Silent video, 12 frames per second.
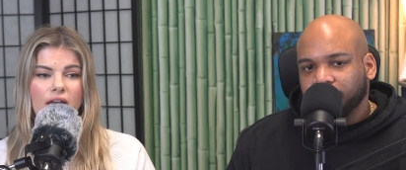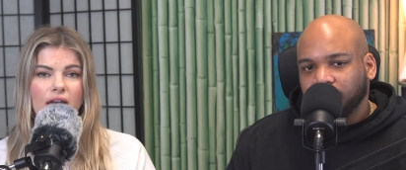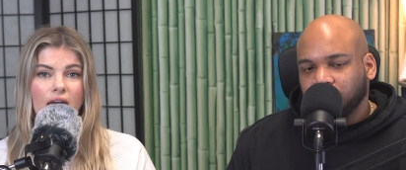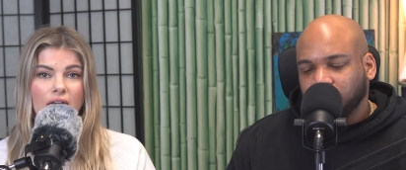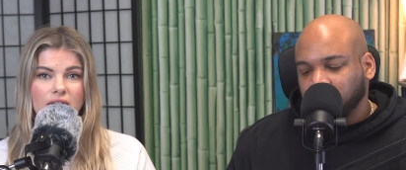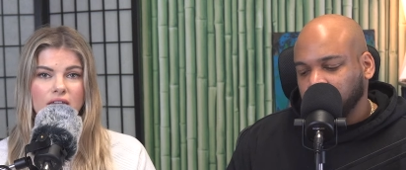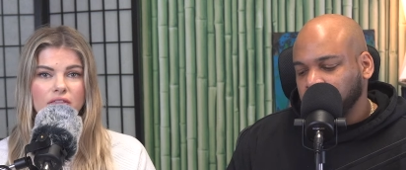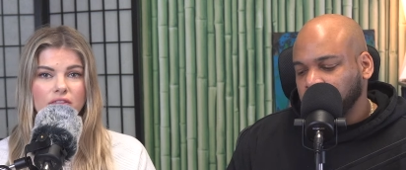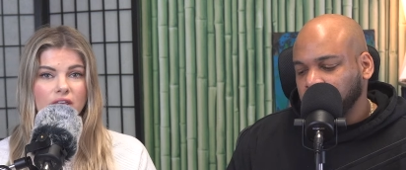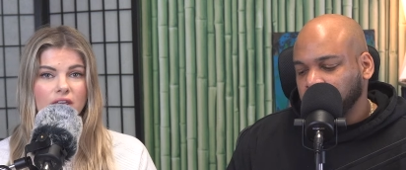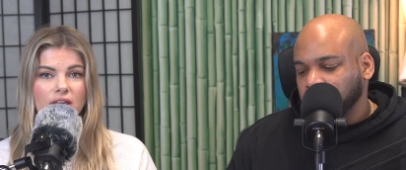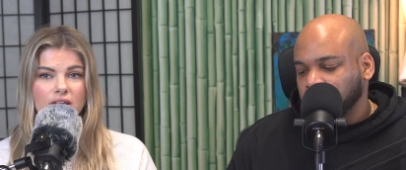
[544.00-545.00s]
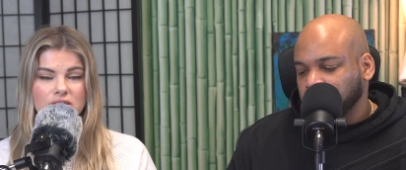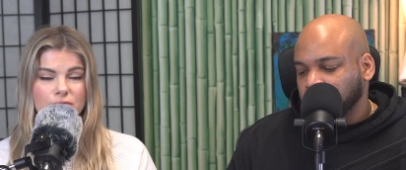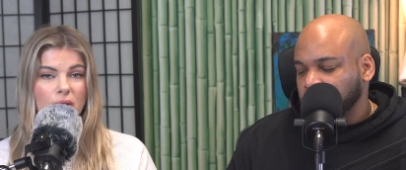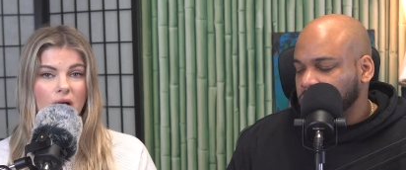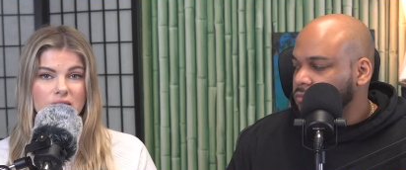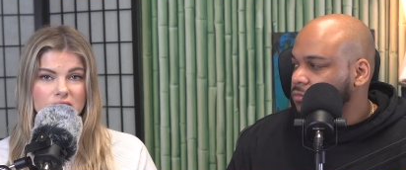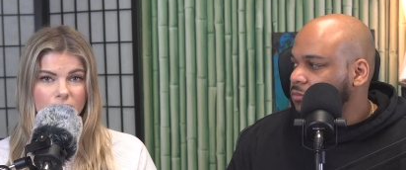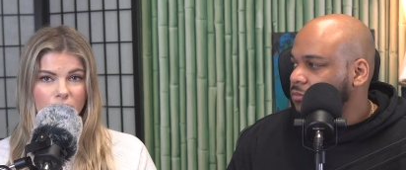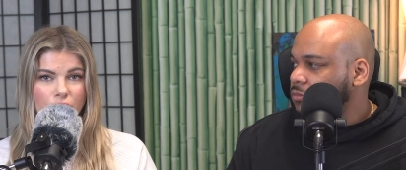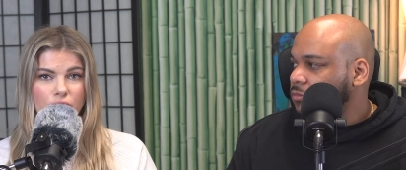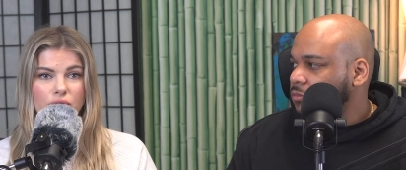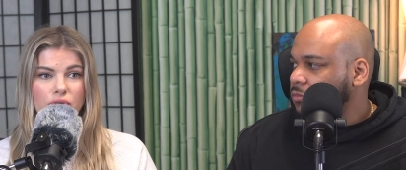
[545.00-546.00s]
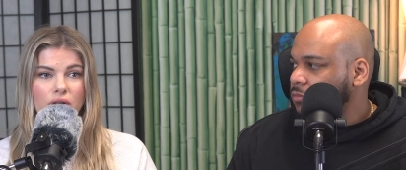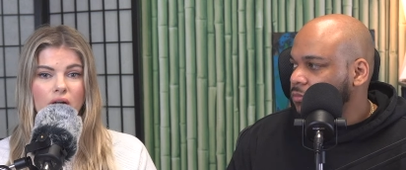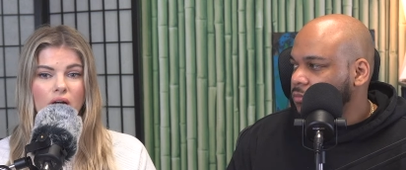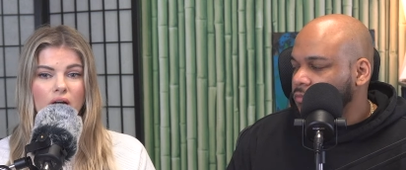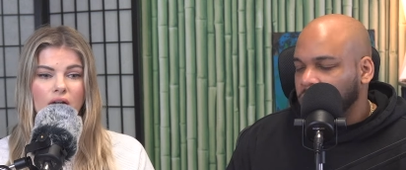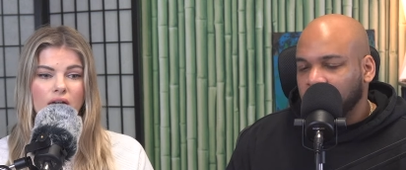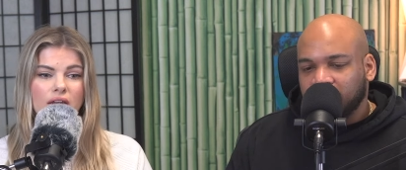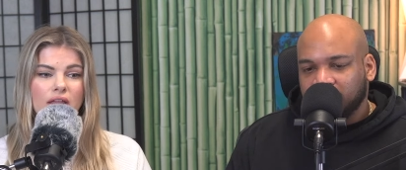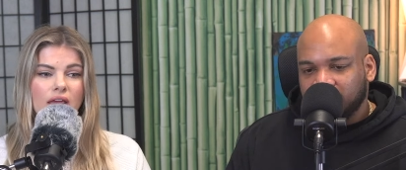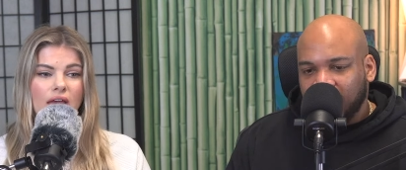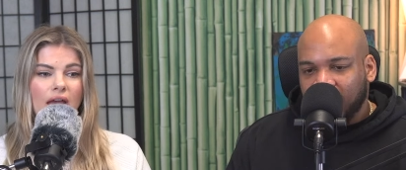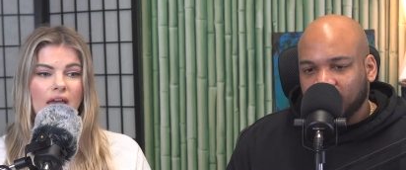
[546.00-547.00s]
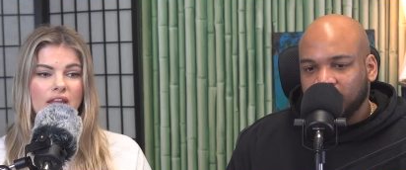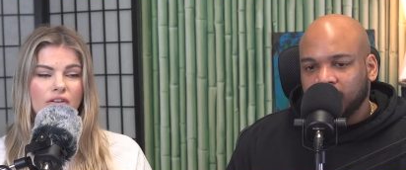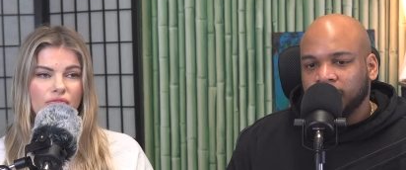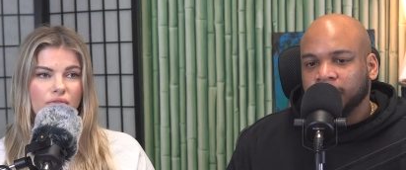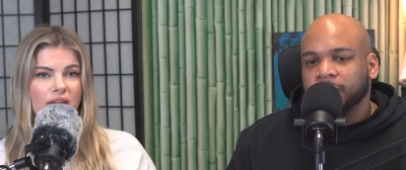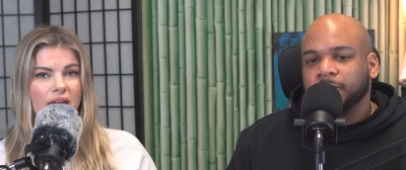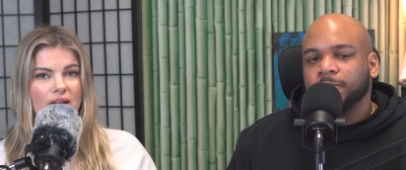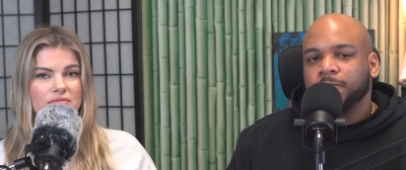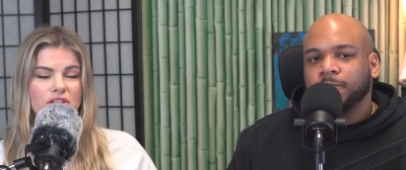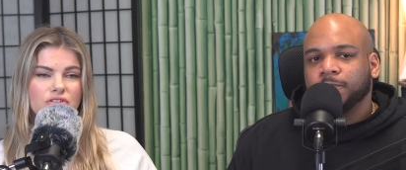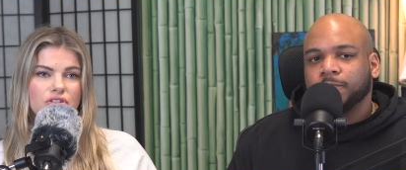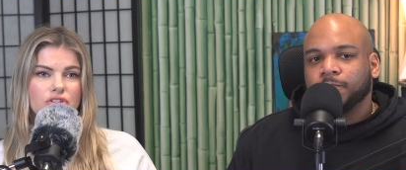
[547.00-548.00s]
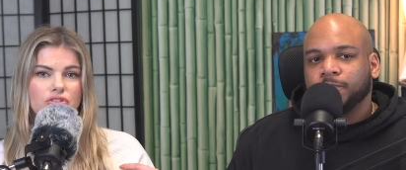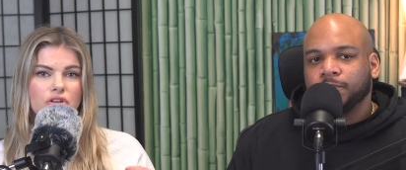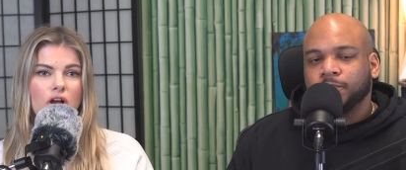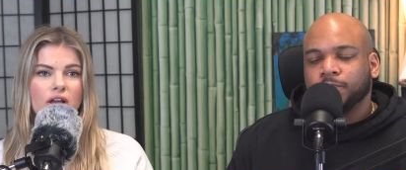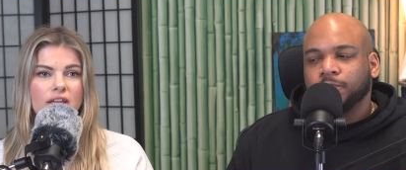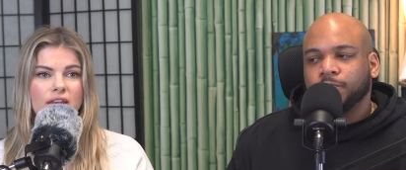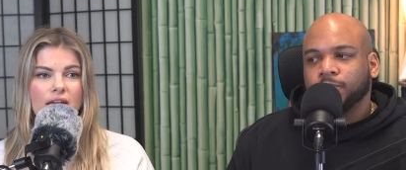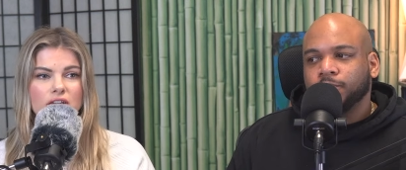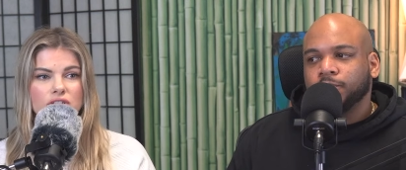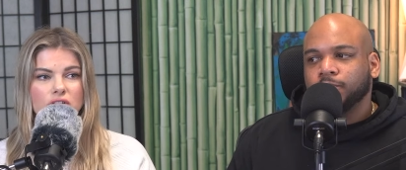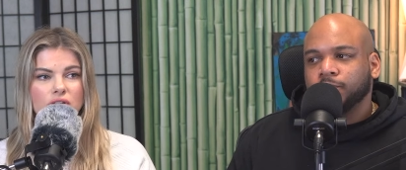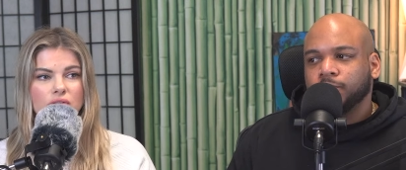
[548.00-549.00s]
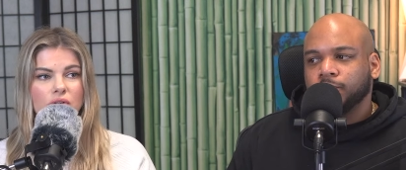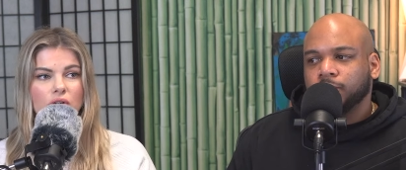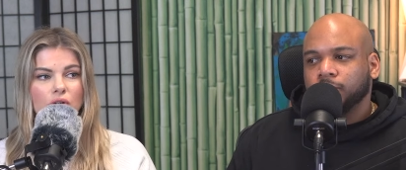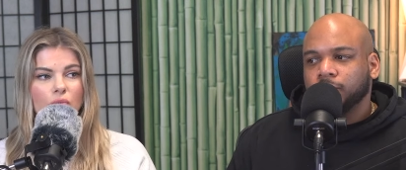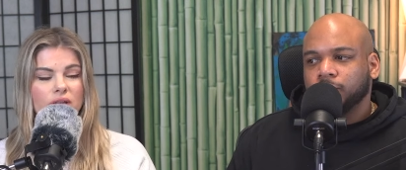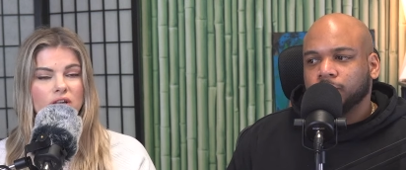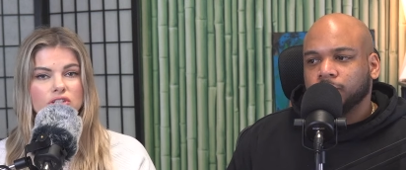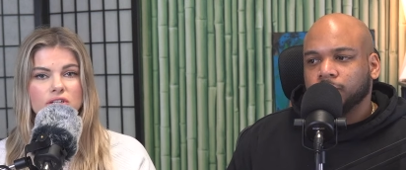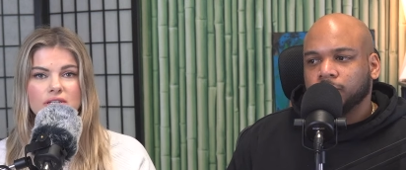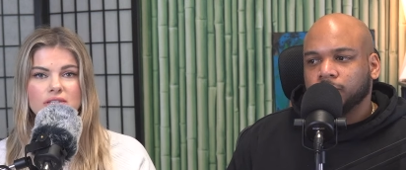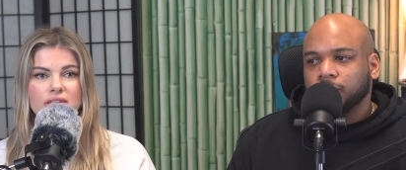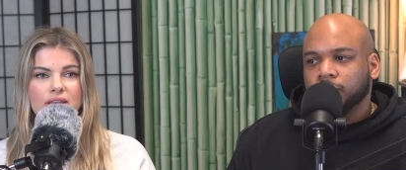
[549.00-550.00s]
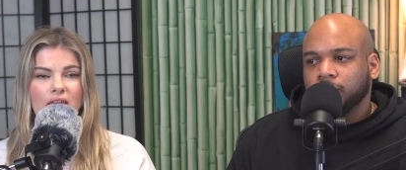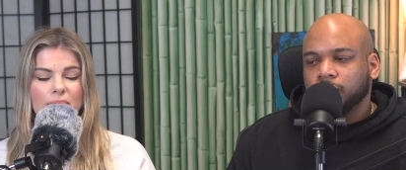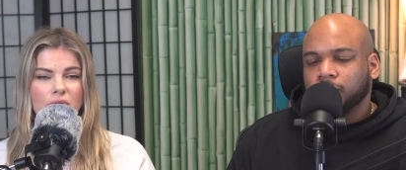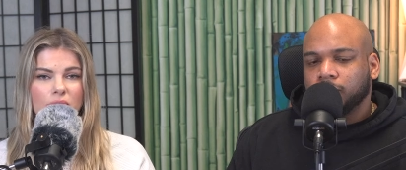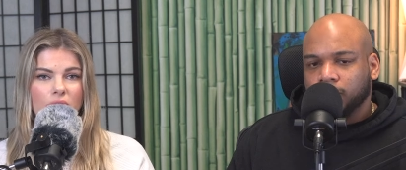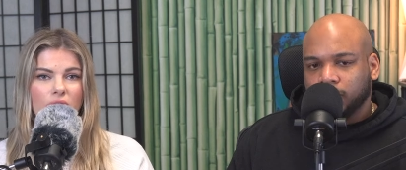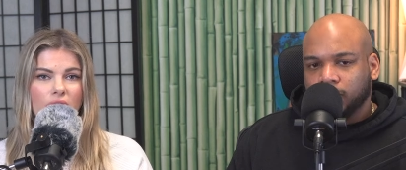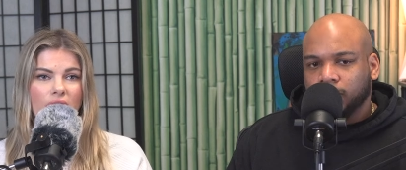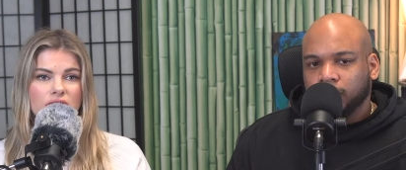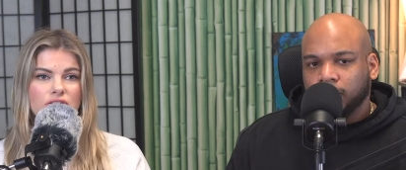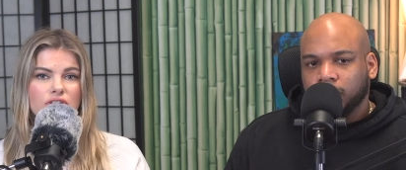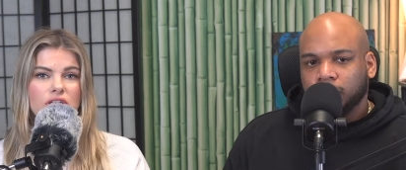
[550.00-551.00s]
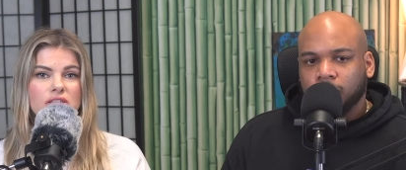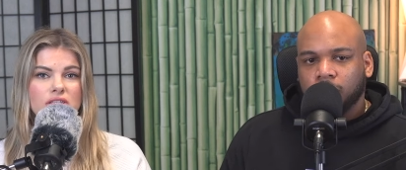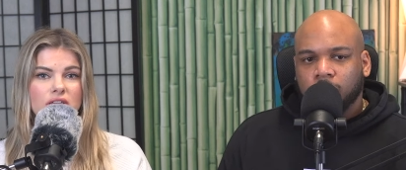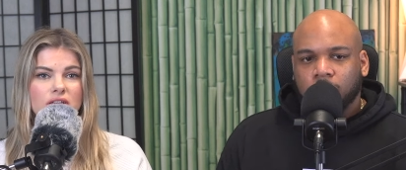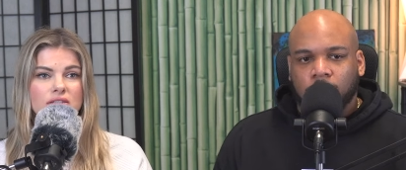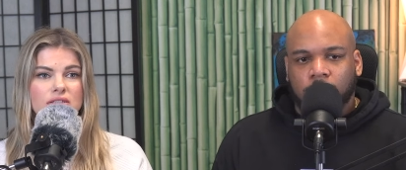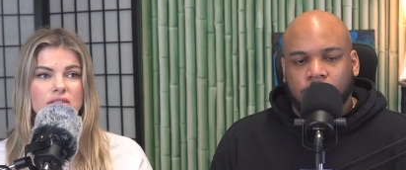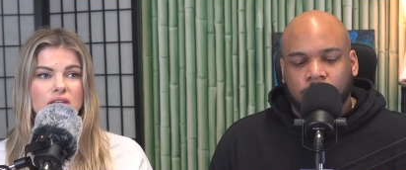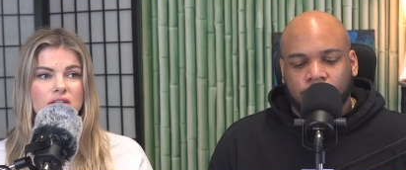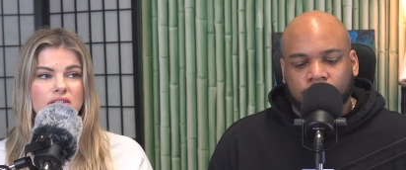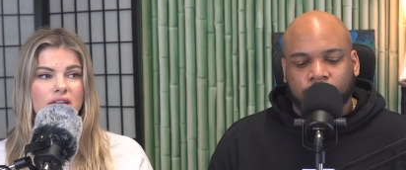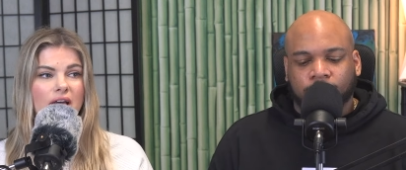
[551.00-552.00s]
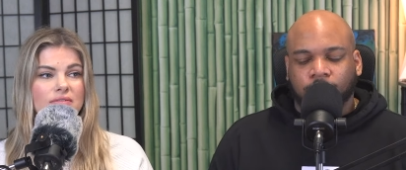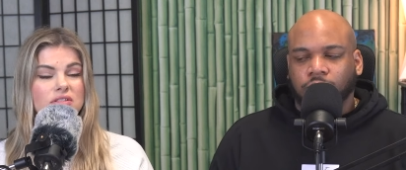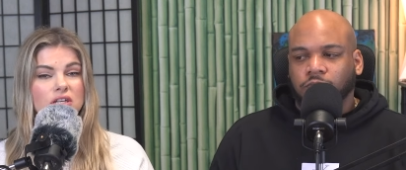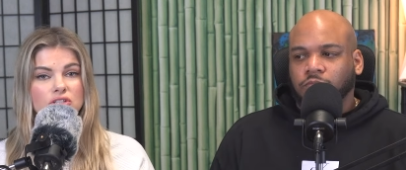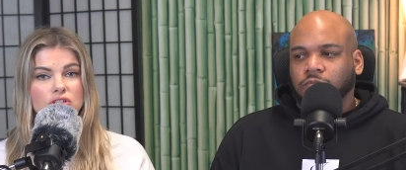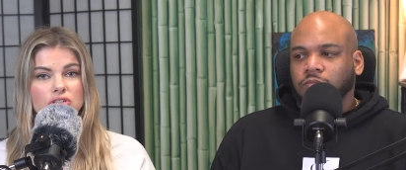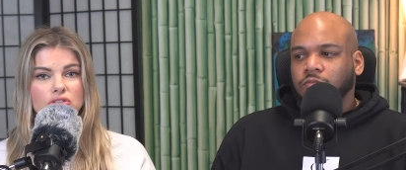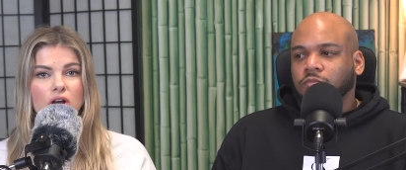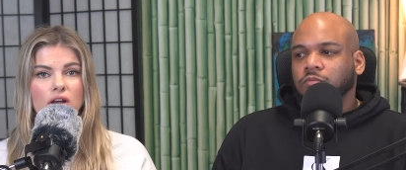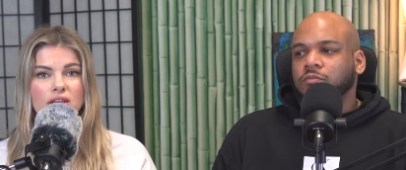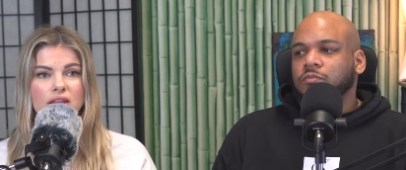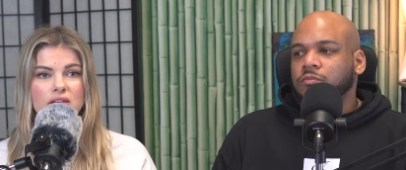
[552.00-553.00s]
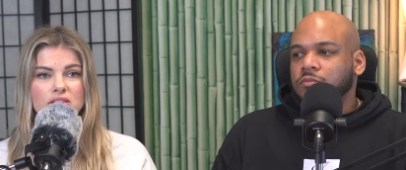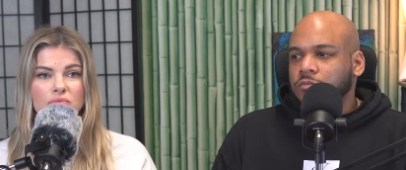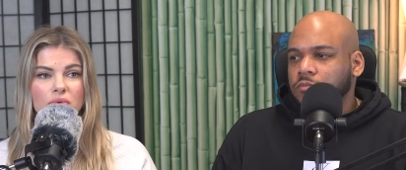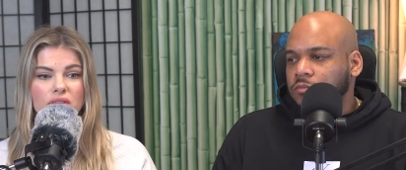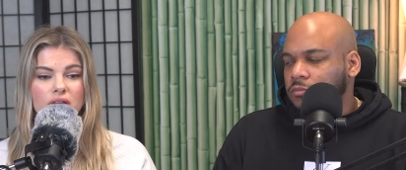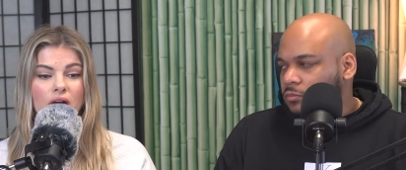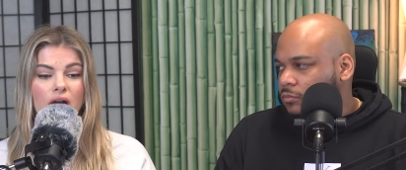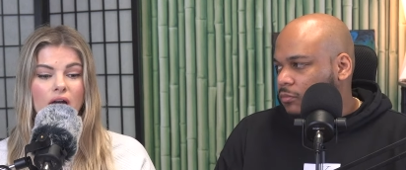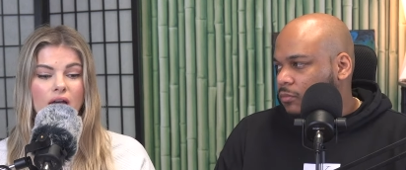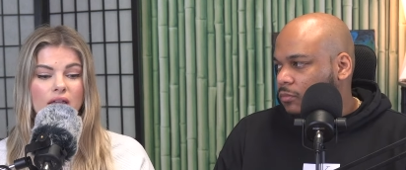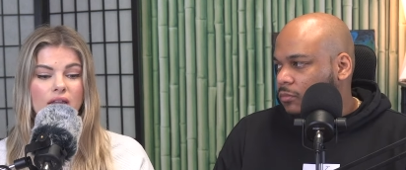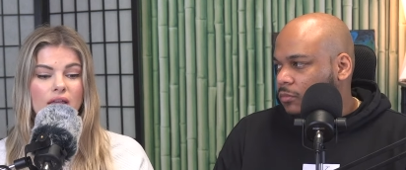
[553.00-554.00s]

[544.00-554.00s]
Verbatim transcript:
Speaker 1: anything is possible through God. Exactly. And if we have such a strong connection, we are just as capable as Jesus to have such a strong connection with God.